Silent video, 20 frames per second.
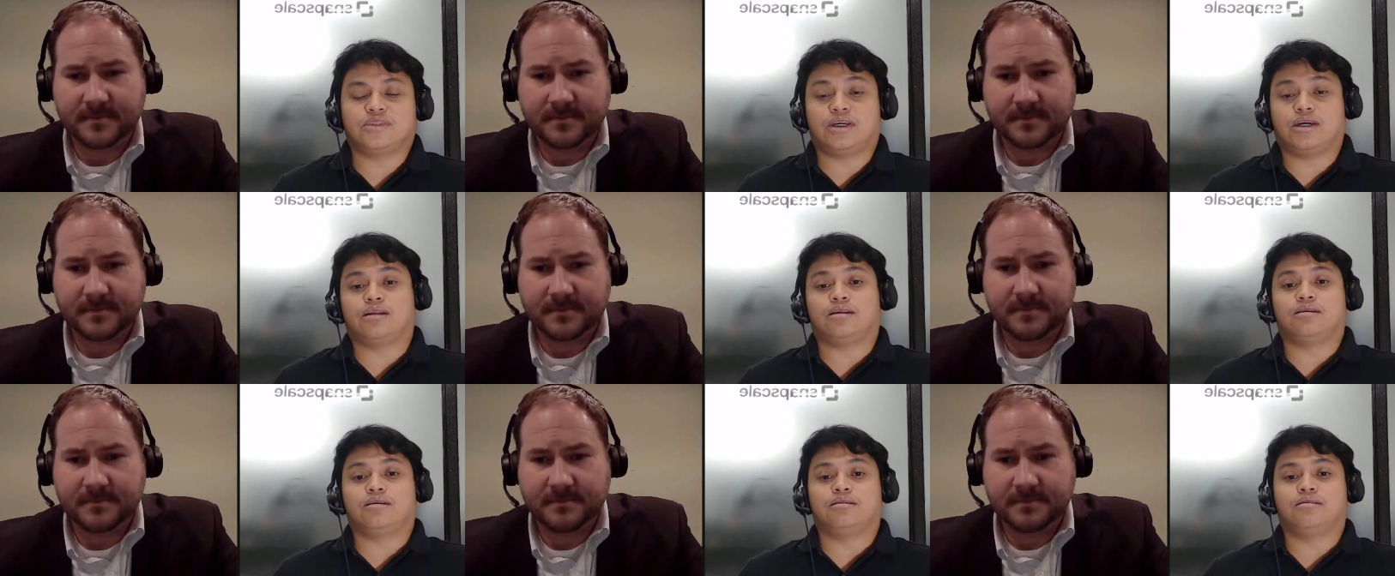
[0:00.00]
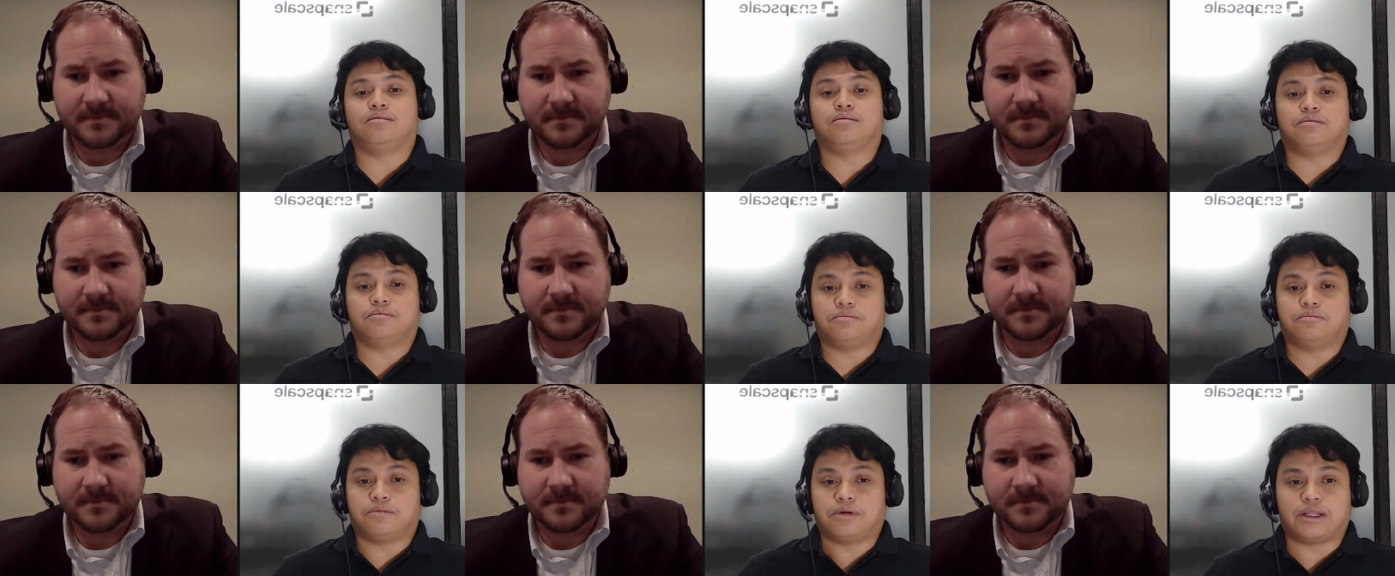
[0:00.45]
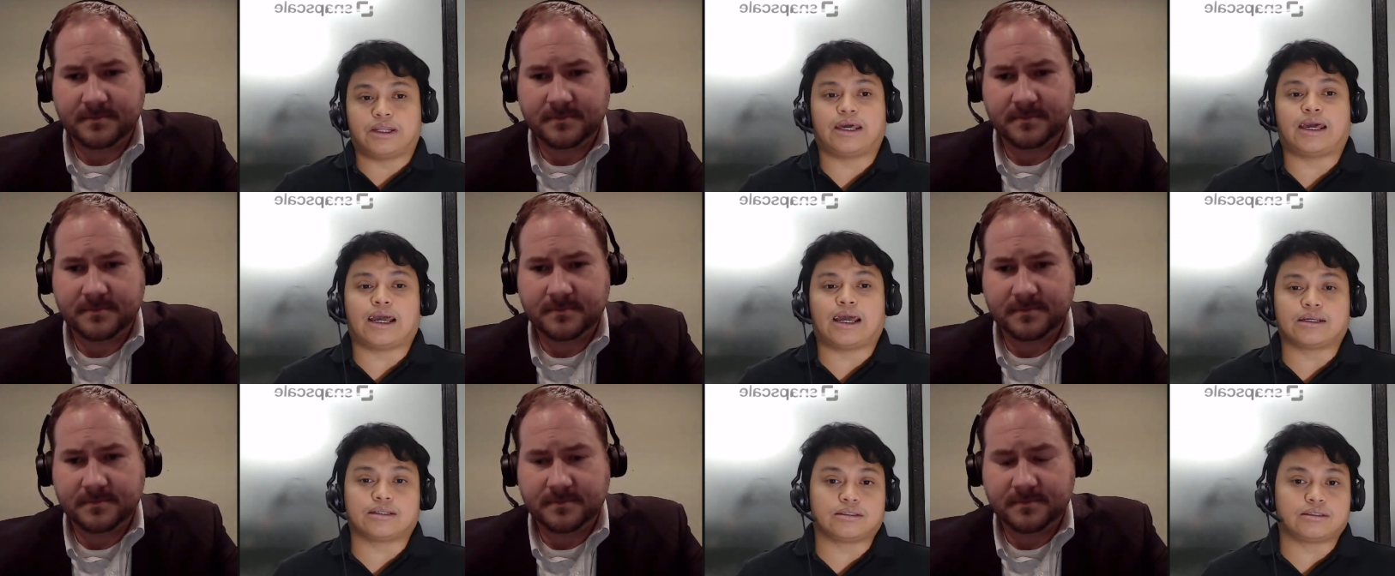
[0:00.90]
Speaker 1: And when
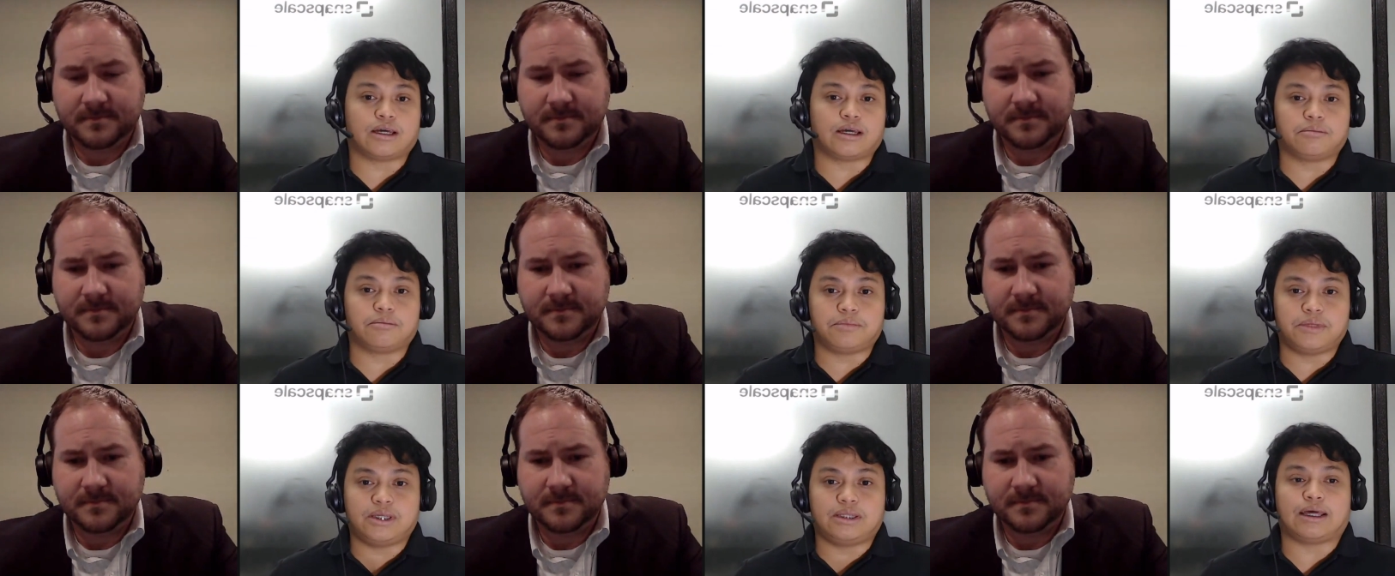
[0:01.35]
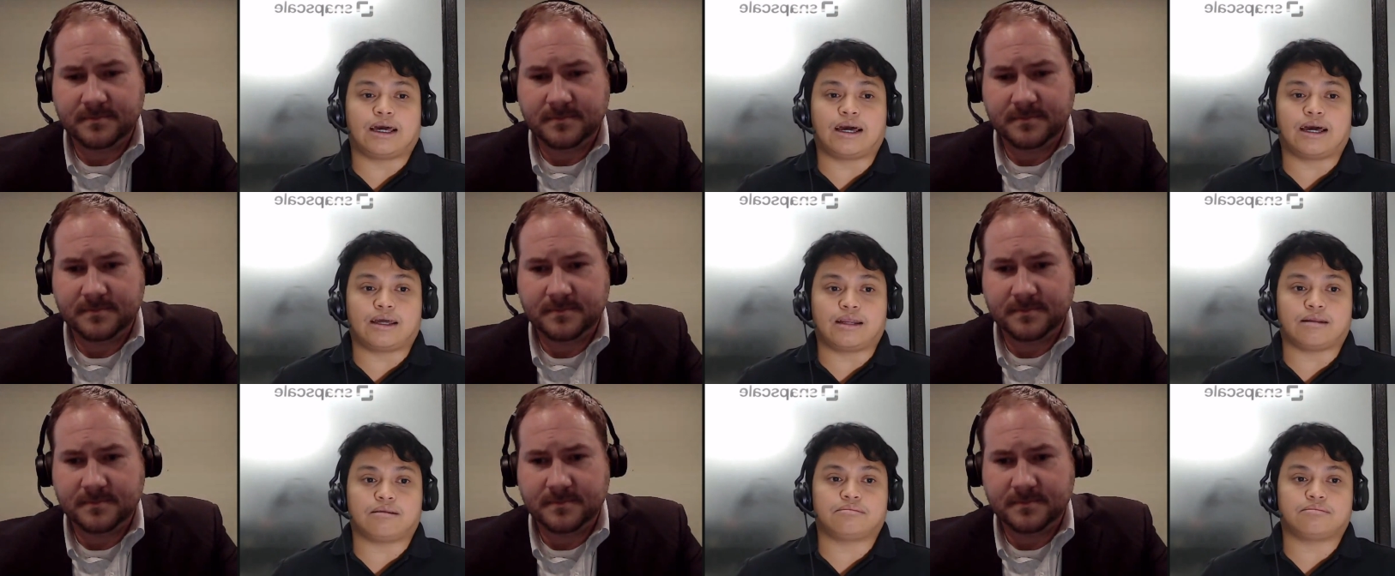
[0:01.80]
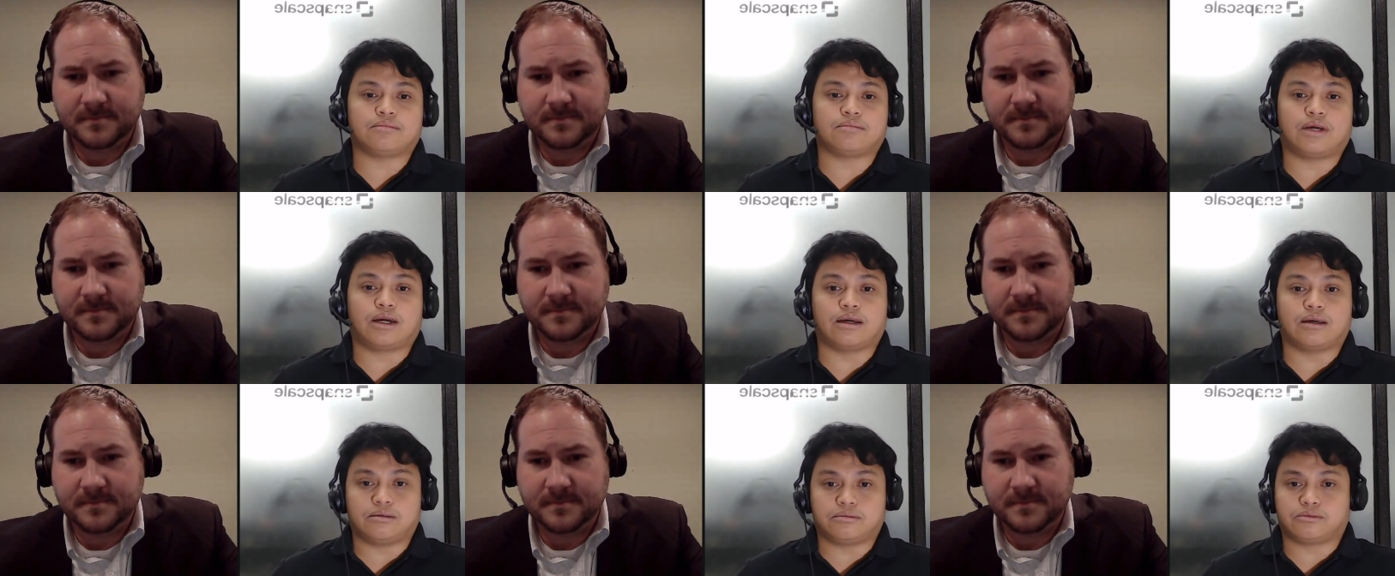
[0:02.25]
they actually tell me that,
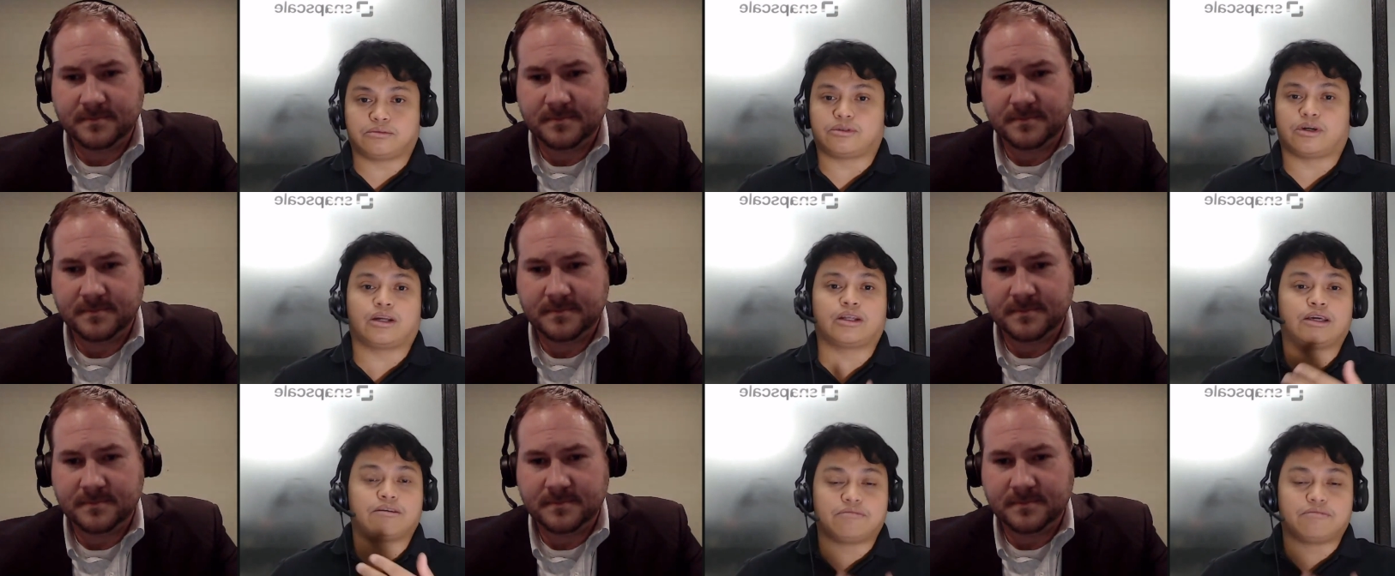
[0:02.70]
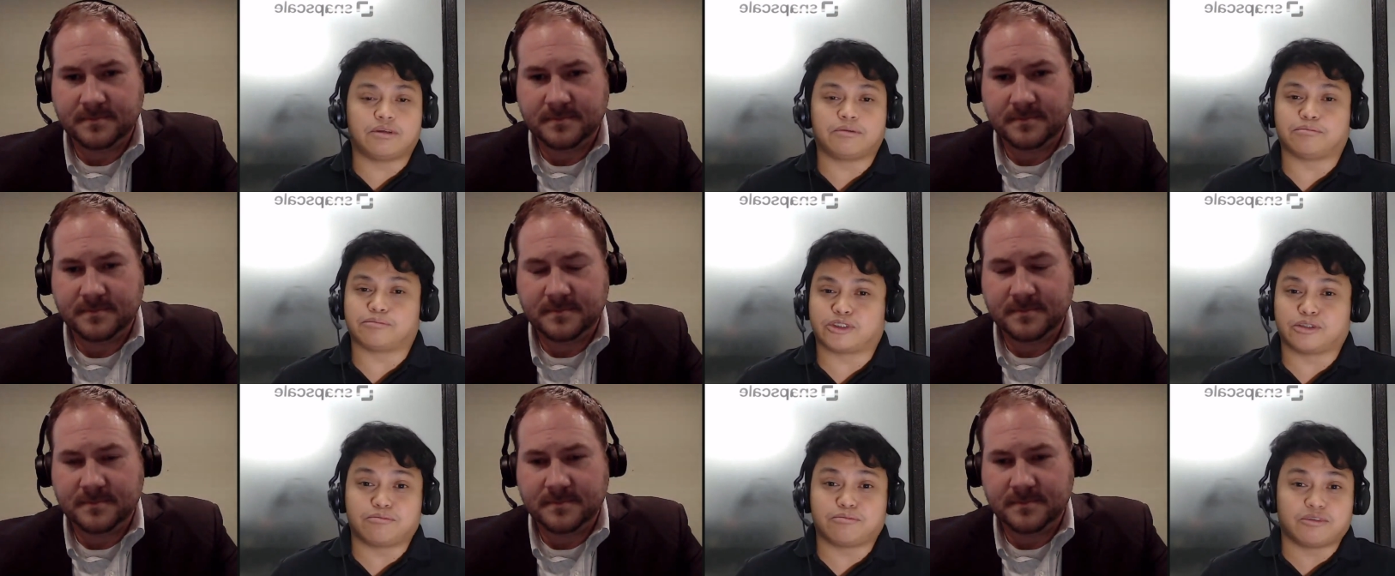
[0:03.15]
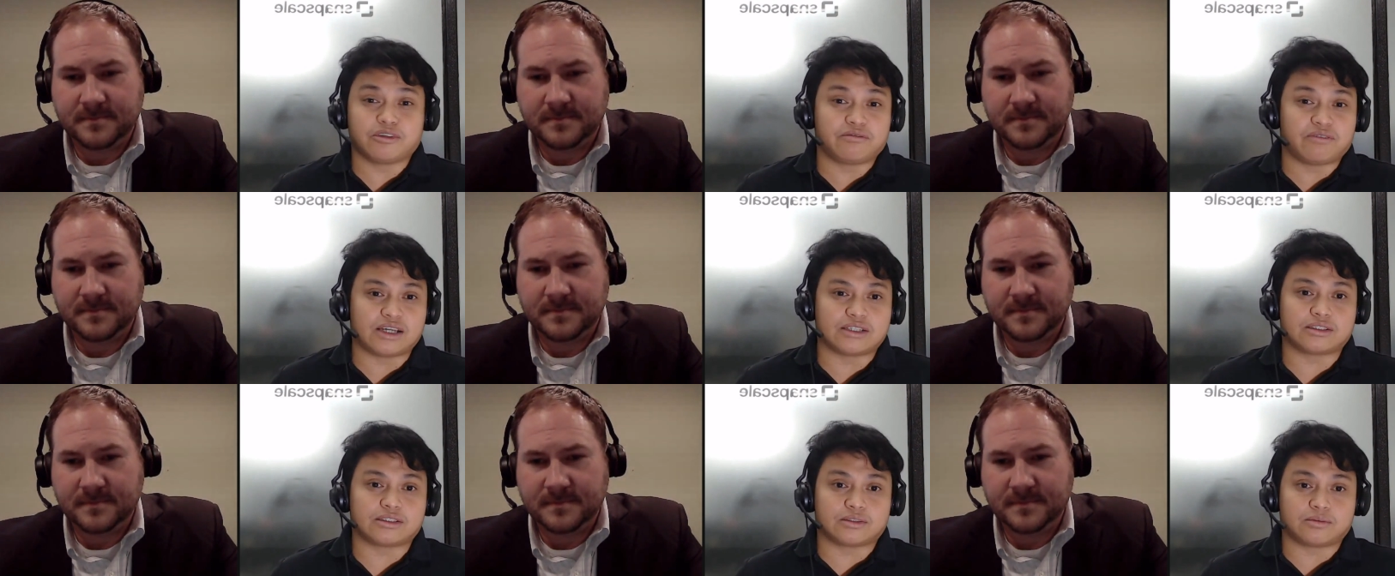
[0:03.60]
I try to give them some
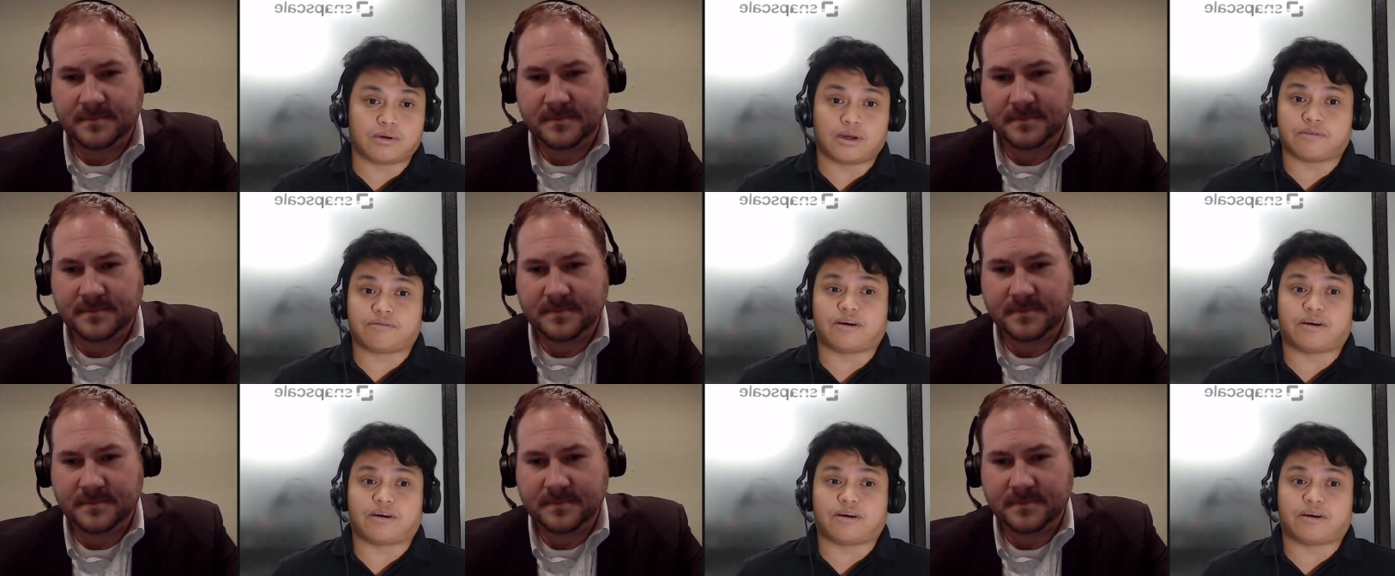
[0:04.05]
advice as well.